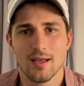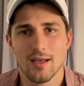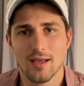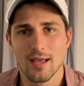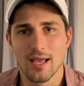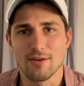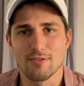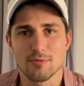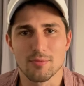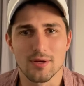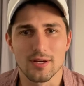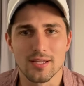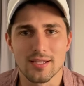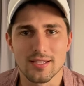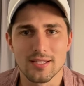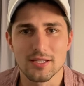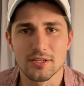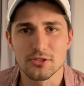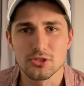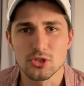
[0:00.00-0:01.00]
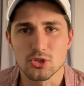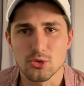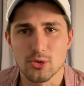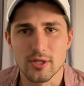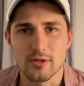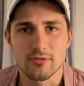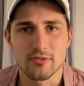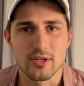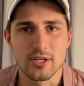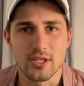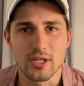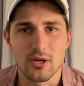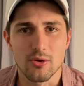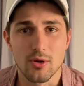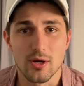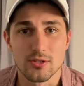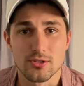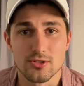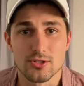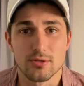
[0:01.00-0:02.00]
Hey everybody, here's a quick video
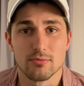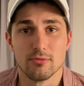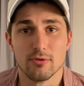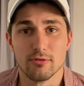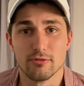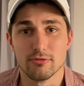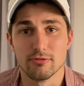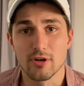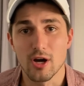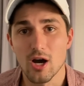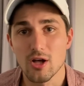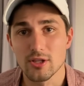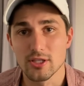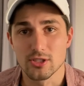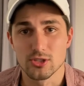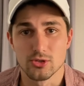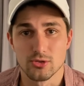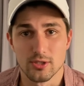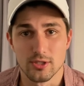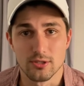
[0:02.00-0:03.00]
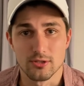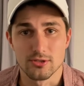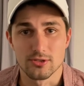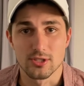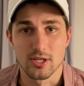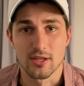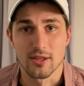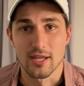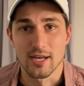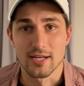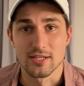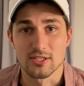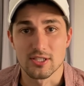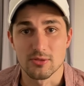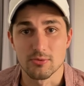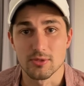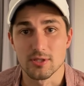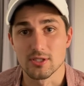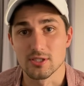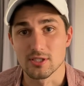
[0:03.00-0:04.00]
on some volley drills that I did
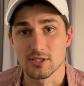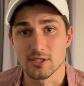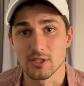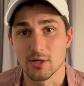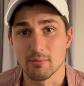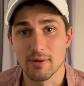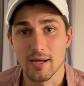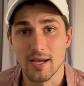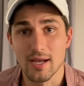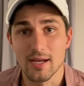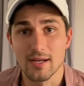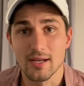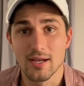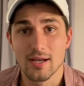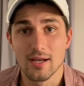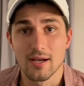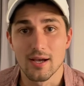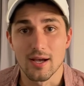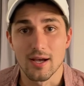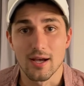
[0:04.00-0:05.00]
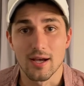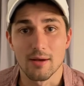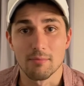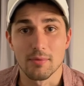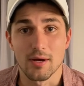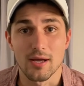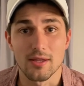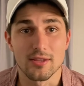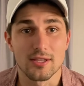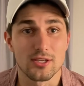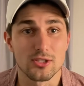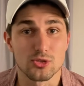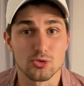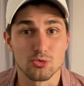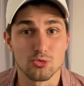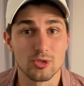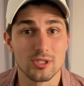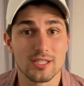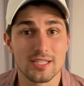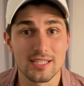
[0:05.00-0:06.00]
with the Slingerbag. I think it's
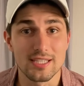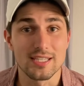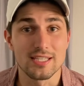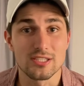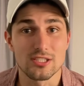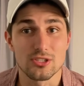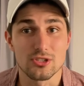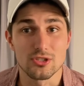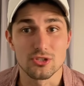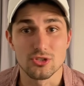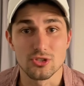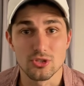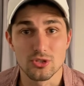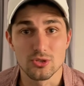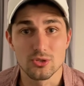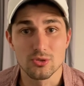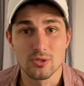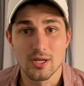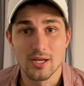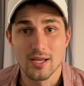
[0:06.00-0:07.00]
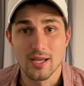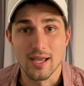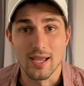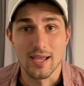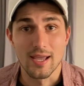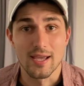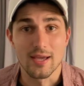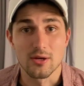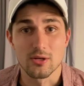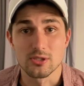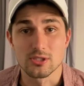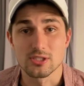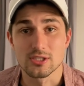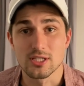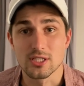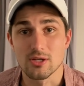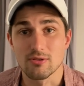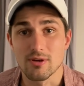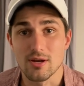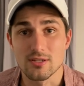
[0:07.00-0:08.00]
really easy to do, and
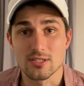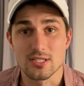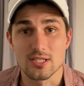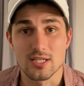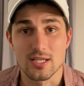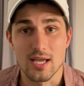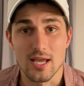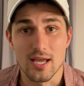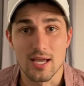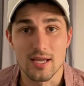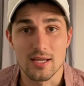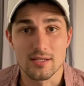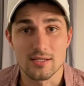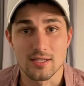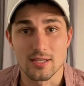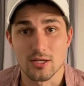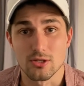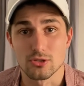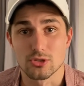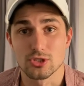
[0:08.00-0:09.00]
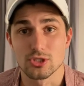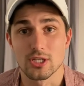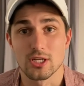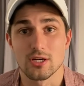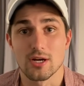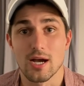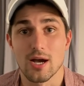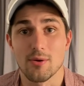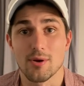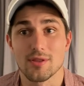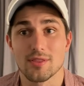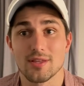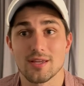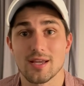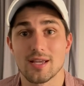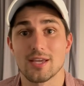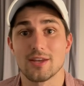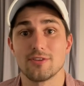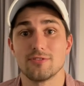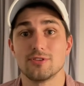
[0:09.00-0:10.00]
stick around to the end and I'll share how I think I
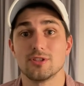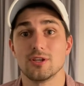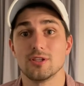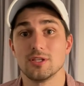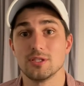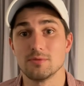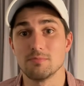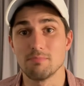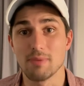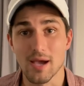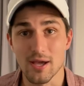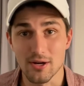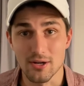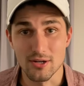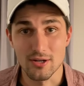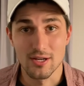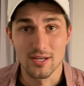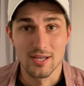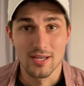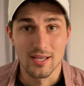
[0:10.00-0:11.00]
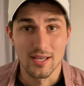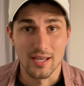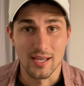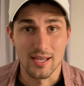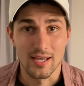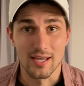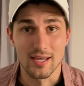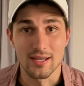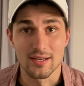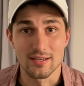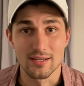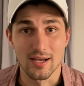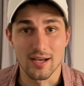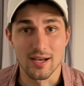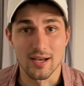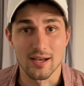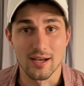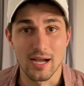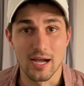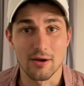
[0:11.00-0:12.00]
could have done these better and
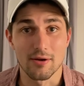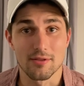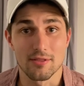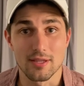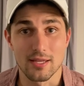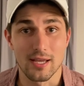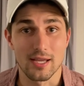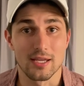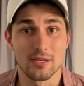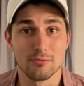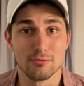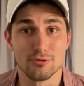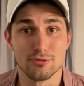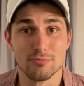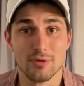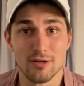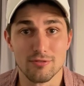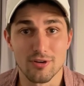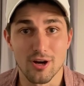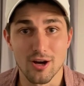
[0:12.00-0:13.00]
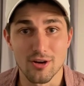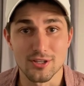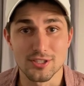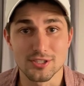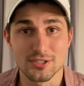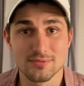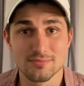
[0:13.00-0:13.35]
how I think I can improve my volleys.